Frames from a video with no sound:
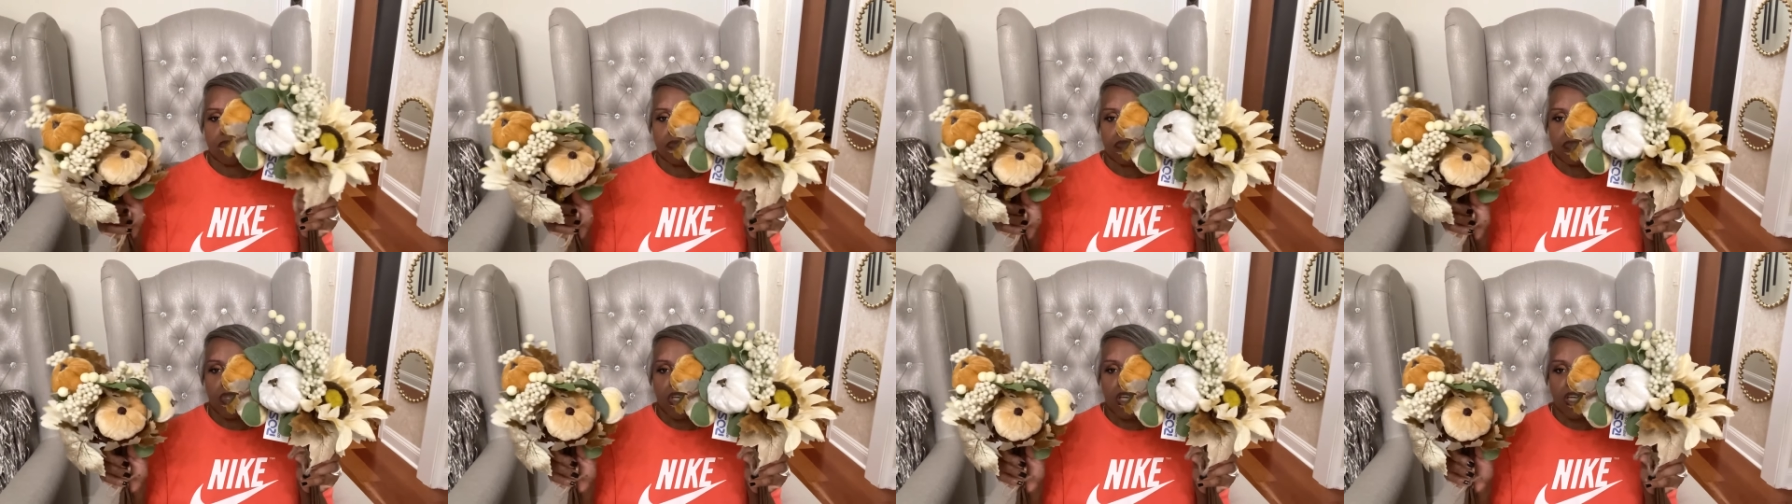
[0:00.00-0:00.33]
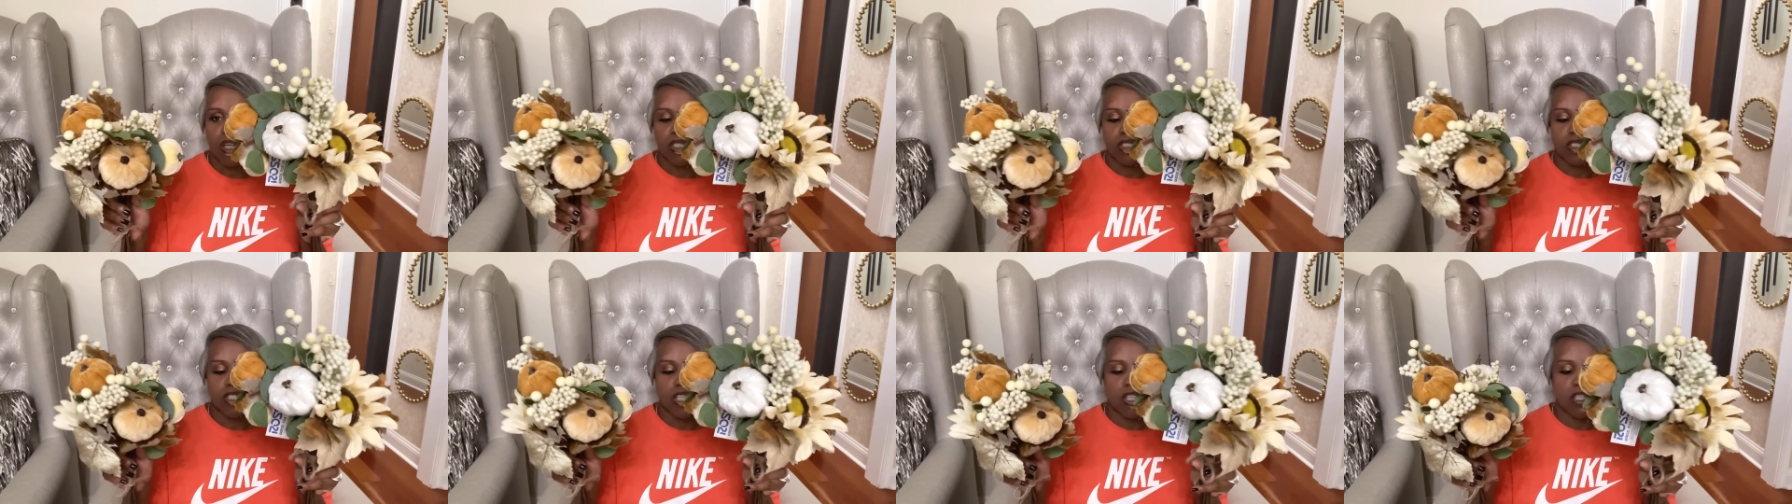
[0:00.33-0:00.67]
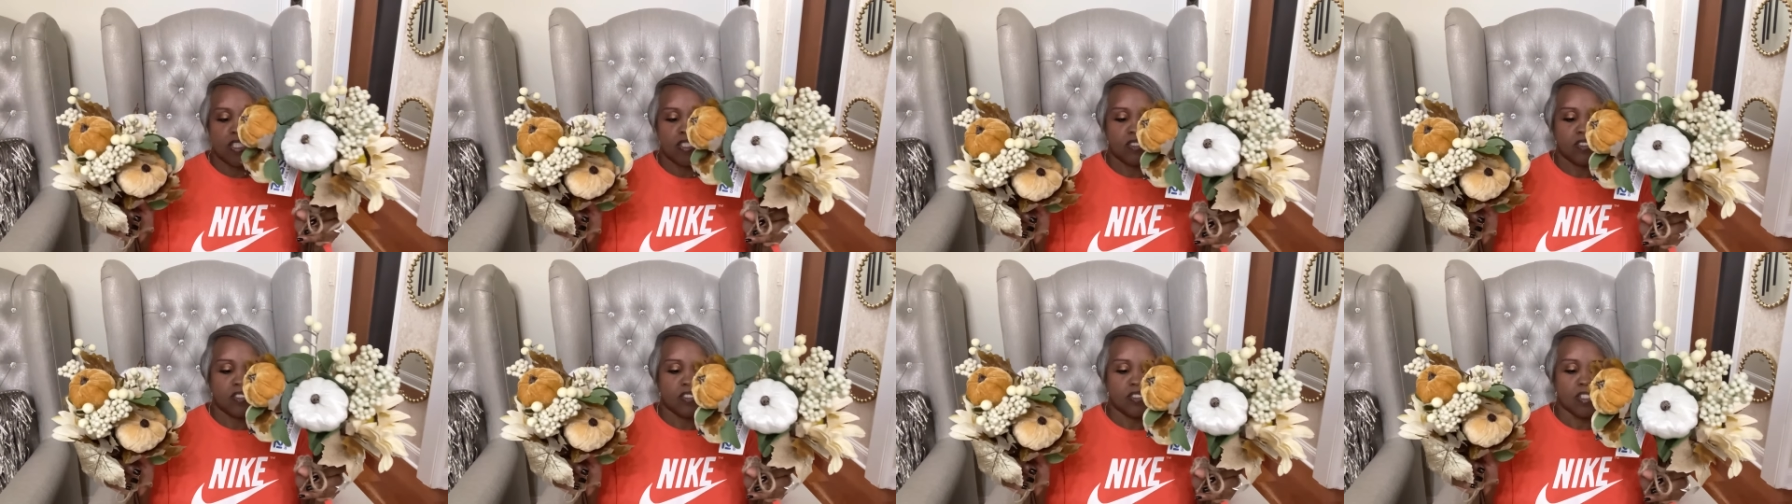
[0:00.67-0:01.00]
like I said
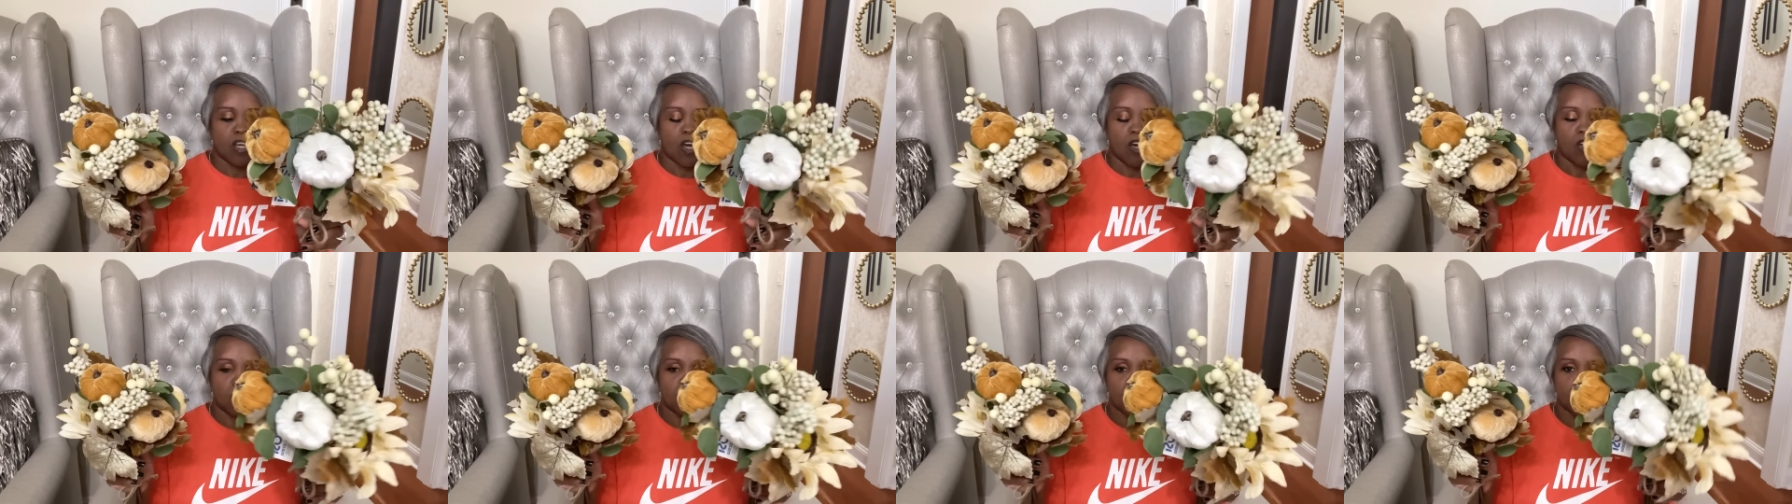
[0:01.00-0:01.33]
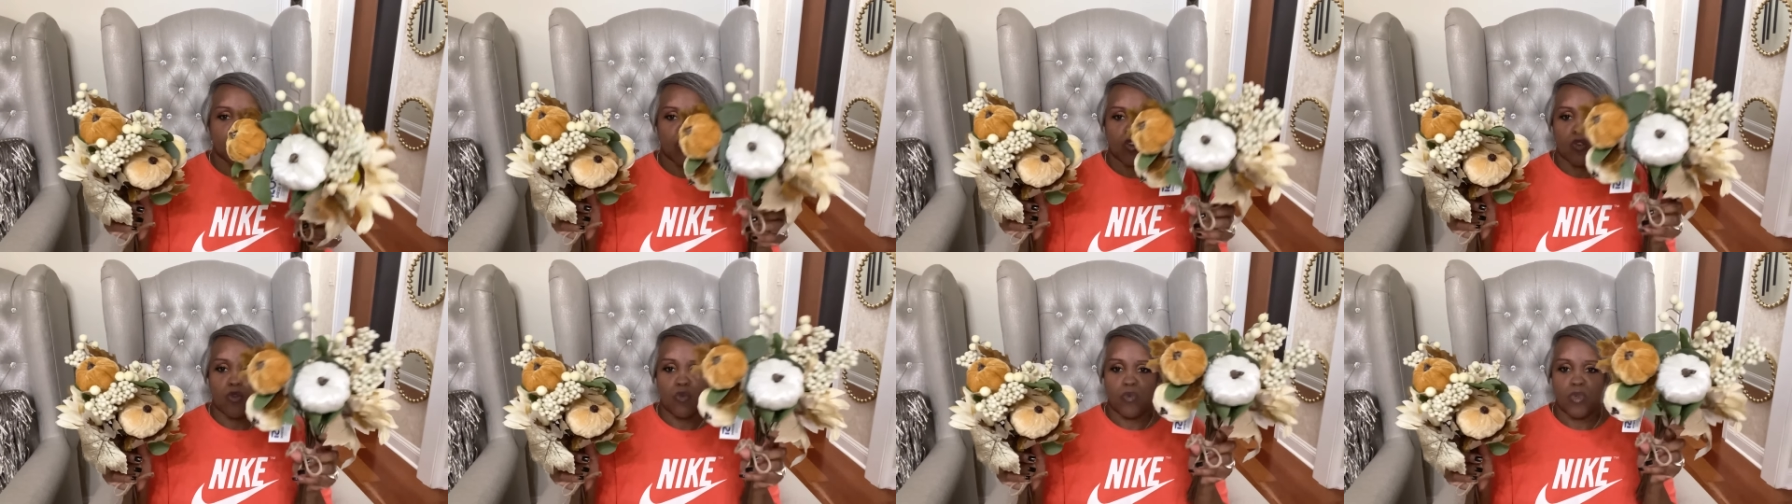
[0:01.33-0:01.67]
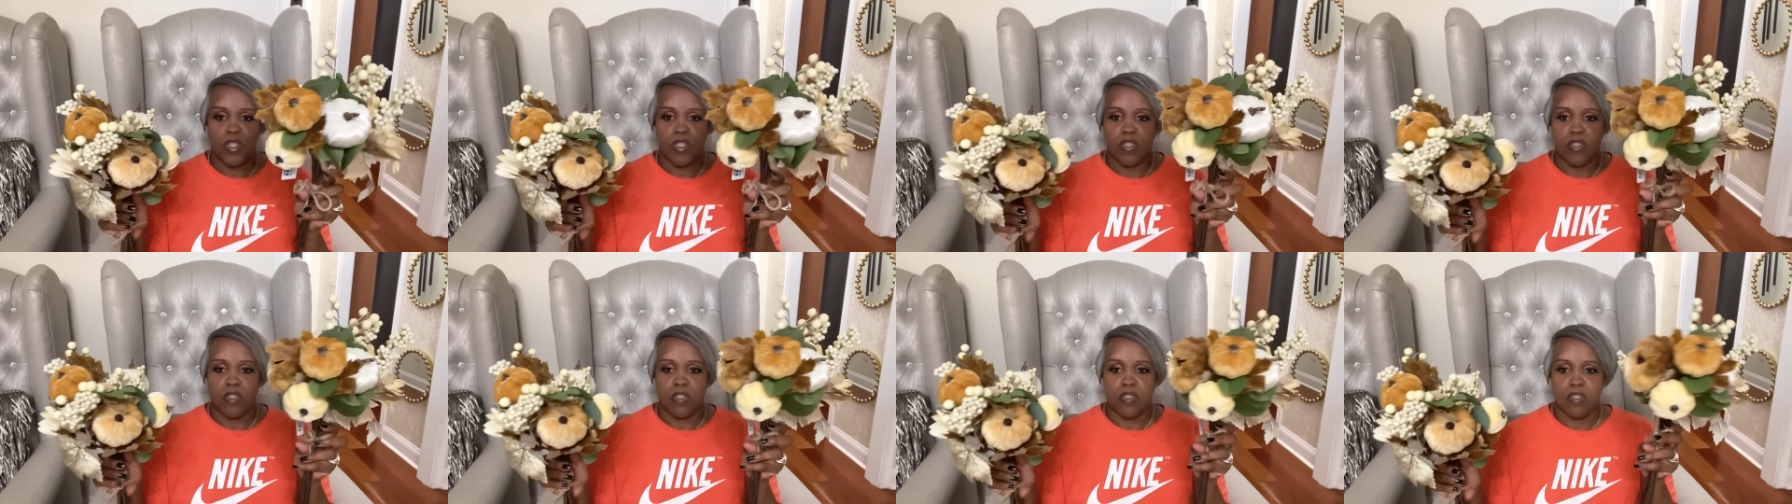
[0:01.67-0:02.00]
this is also
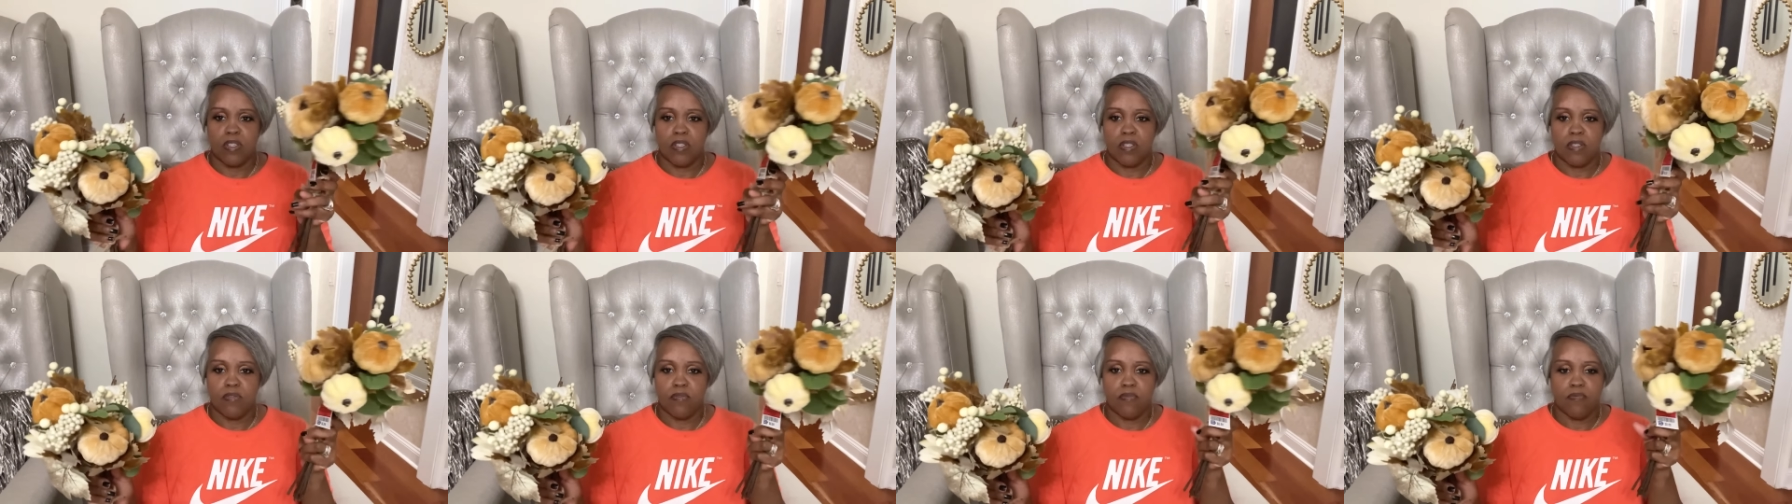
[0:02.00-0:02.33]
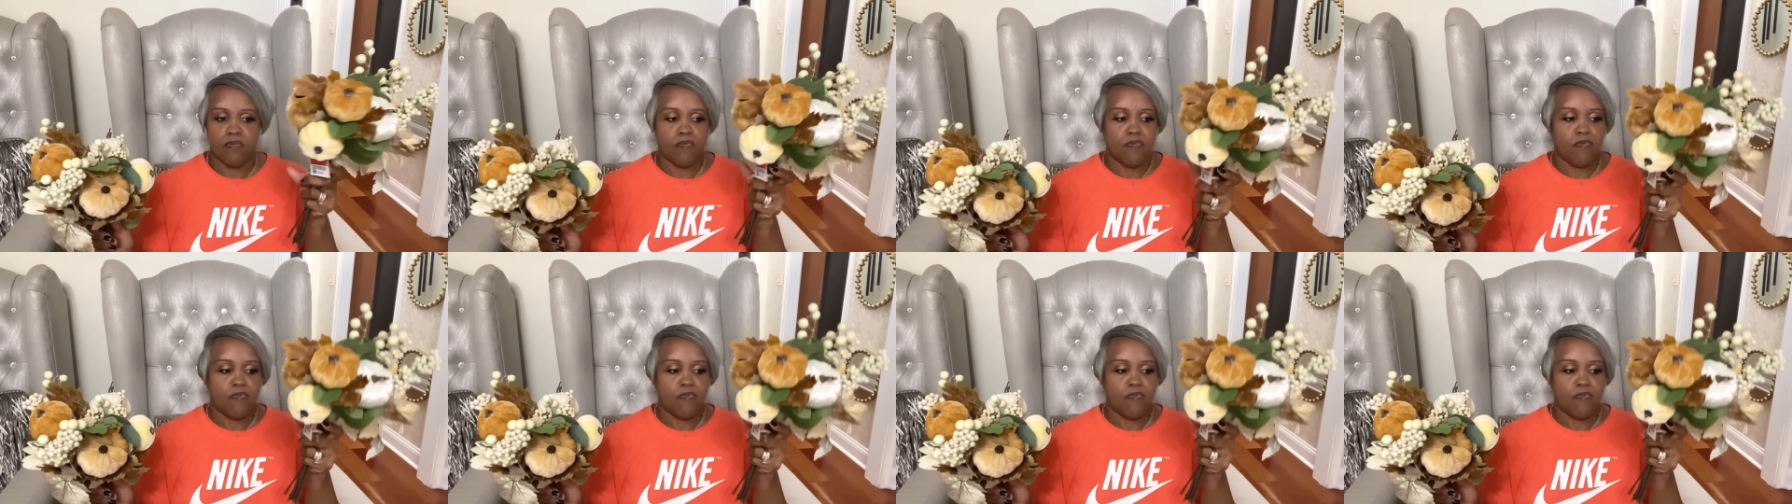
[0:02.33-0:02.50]
with the